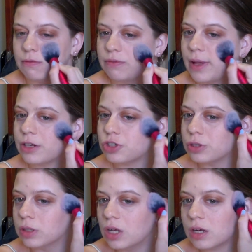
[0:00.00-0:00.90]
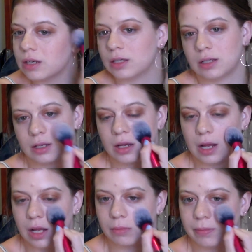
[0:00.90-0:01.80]
flush look.
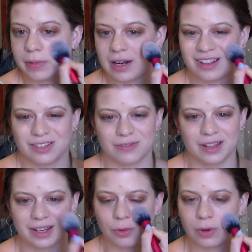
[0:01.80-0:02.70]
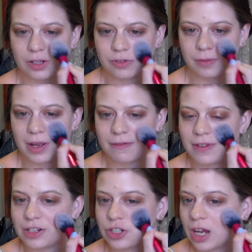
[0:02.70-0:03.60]
And I also feel like it works for my
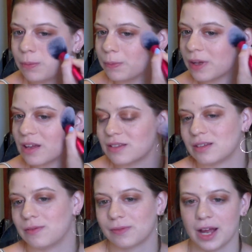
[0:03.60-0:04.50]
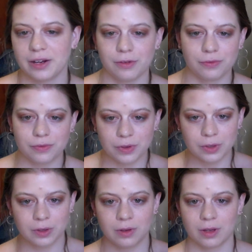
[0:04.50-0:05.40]
face shape because I've kind
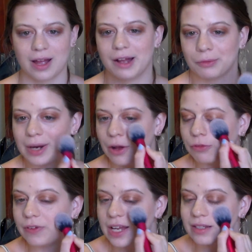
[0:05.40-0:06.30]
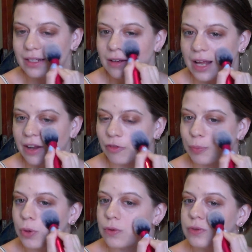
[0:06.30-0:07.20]
of round face, and it kind
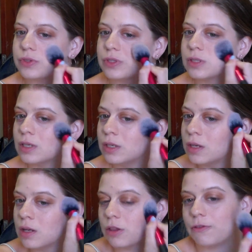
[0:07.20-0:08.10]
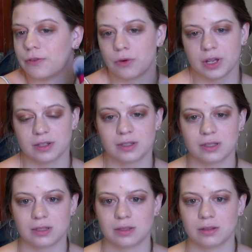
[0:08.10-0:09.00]
of pulls the
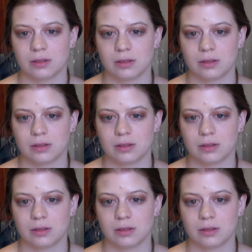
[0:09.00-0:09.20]
focus